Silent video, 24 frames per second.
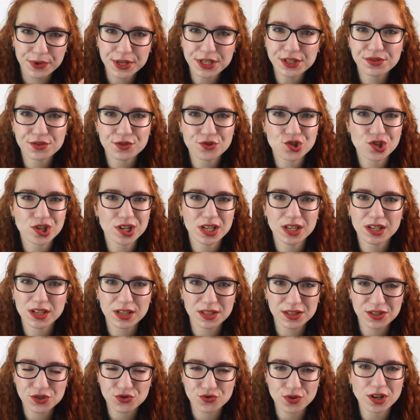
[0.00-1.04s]
researching and
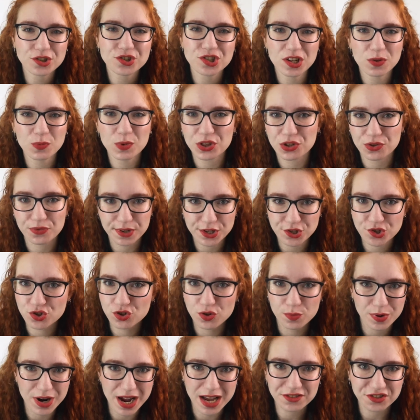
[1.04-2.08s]
constructing with
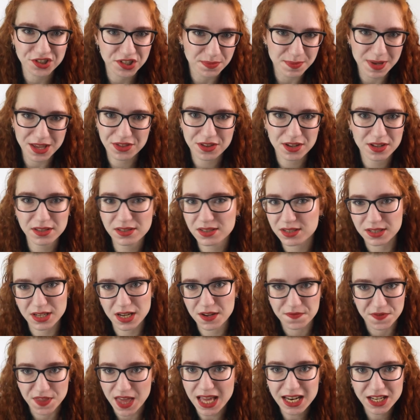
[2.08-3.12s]
original practice methods,
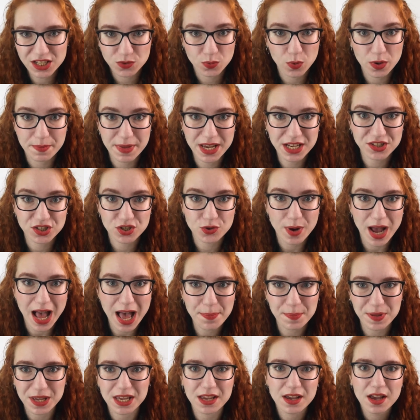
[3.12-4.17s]
if that is what makes you
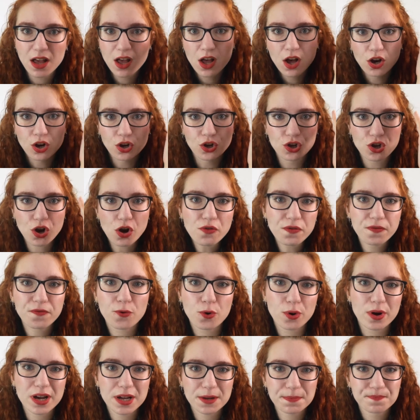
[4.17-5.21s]
happy, go
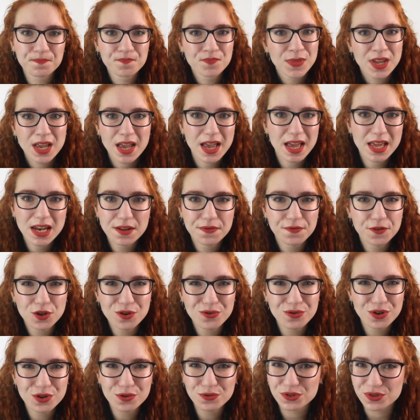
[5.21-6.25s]
for it. And if
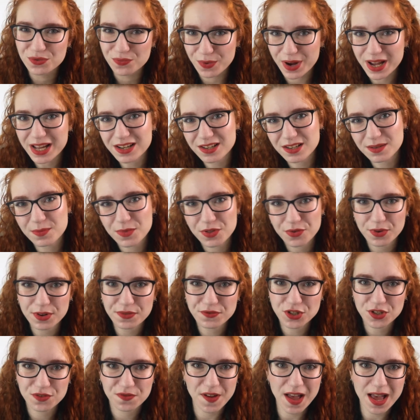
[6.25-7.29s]
you use random
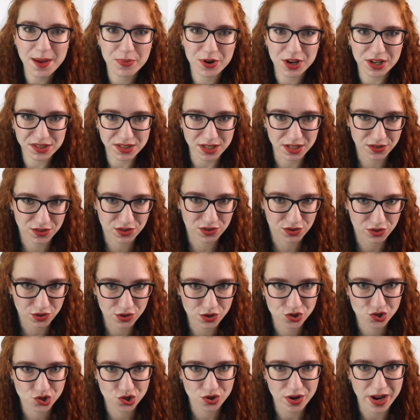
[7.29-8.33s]
thrifted fabrics and
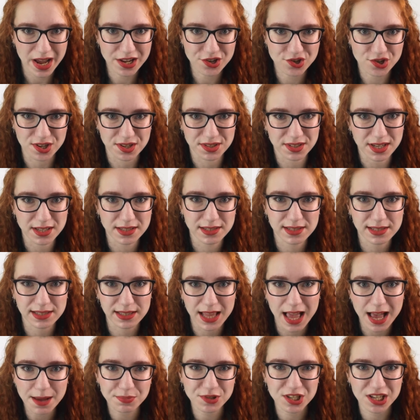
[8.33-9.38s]
serge your edges and
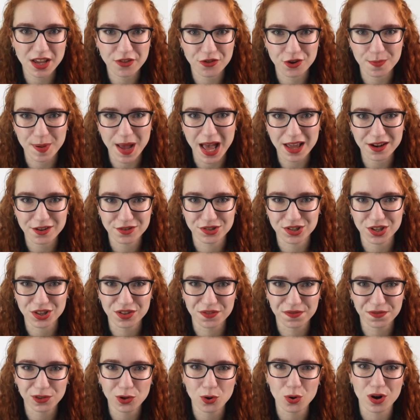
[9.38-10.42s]
slap together patterns on
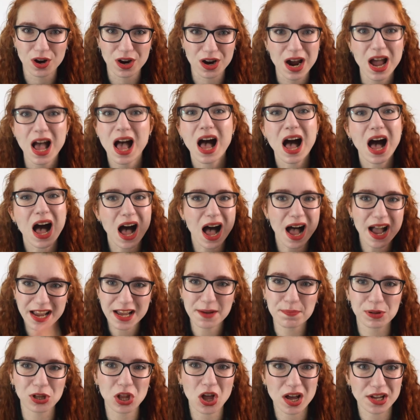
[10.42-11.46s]
the floor, I
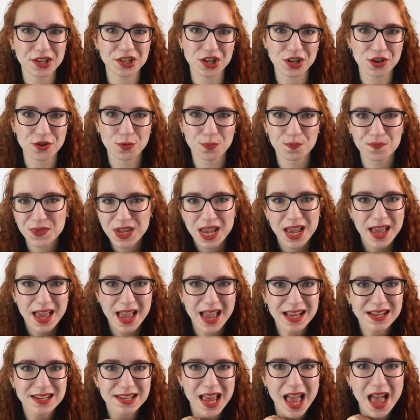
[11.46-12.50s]
applaud you.
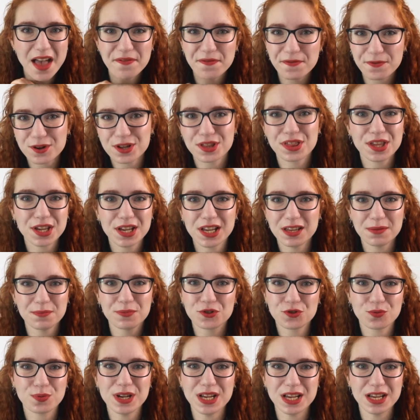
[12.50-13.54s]
And everything in
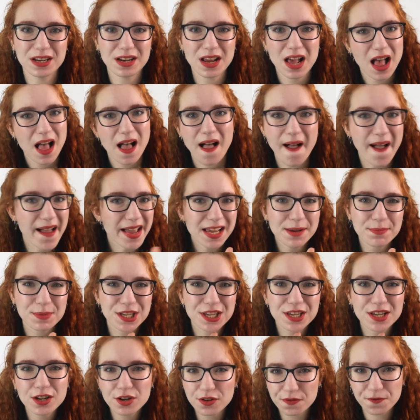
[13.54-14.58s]
between. I am
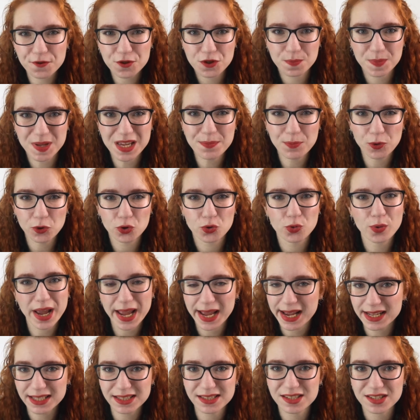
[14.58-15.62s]
here for the people who
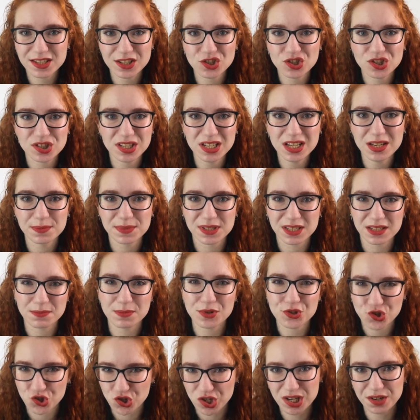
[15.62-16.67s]
hand-stitch seams and
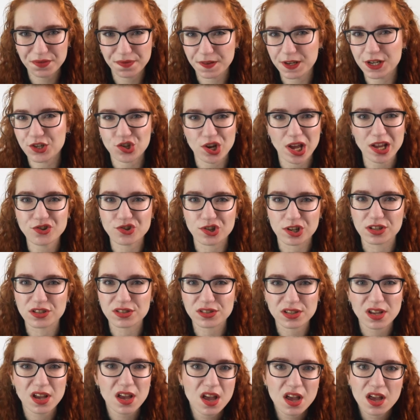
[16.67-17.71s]
machine finish
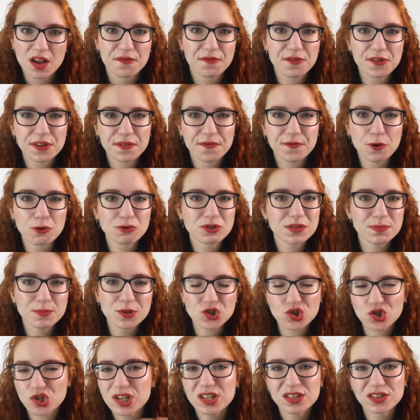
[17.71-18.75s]
edges, for the folks
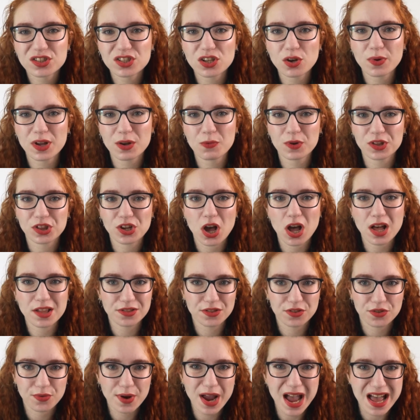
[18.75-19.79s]
machine sewing with
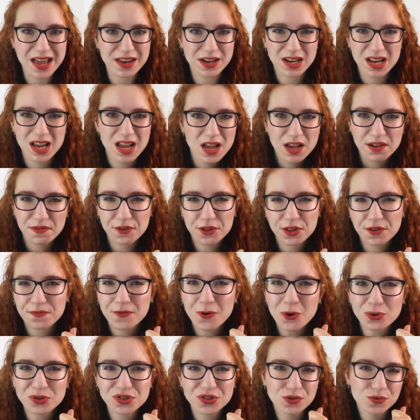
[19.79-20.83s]
cotton thread, for the
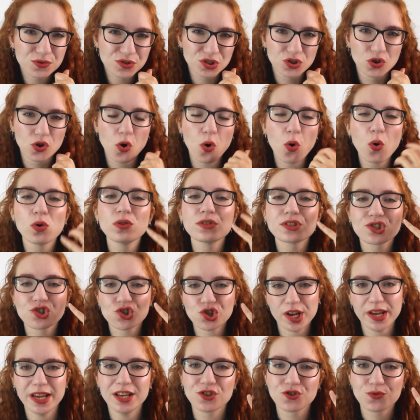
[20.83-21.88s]
folks whose goals
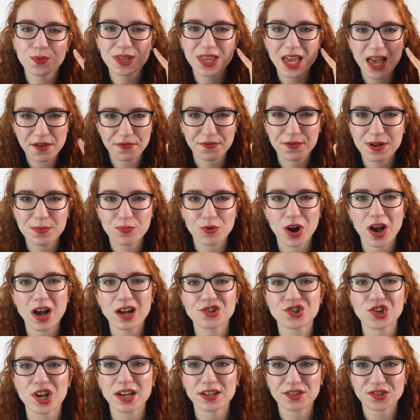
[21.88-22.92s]
change with every
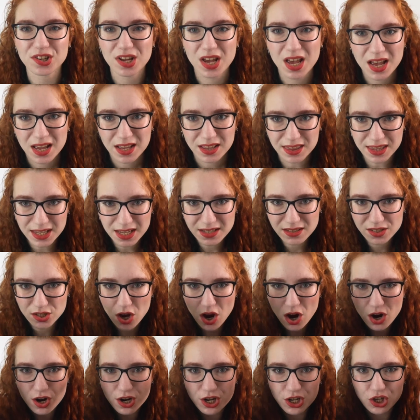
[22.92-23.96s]
project. These
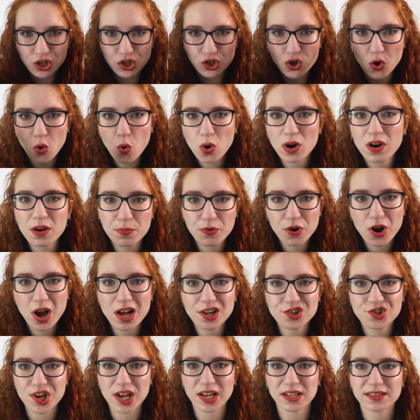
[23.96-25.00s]
are your
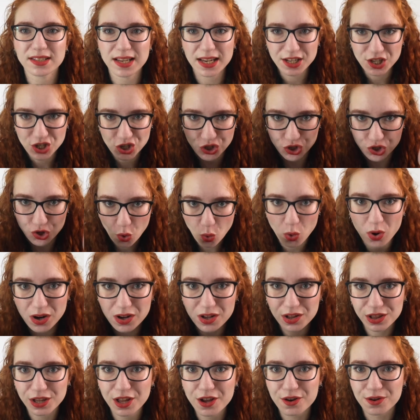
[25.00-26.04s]
projects and
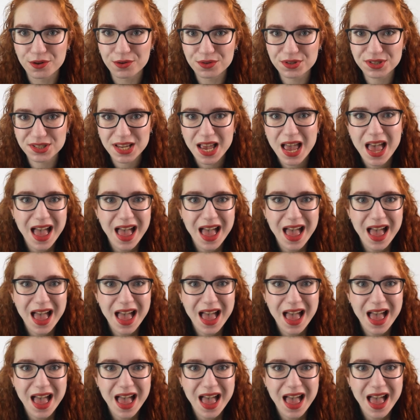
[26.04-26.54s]
your clothes,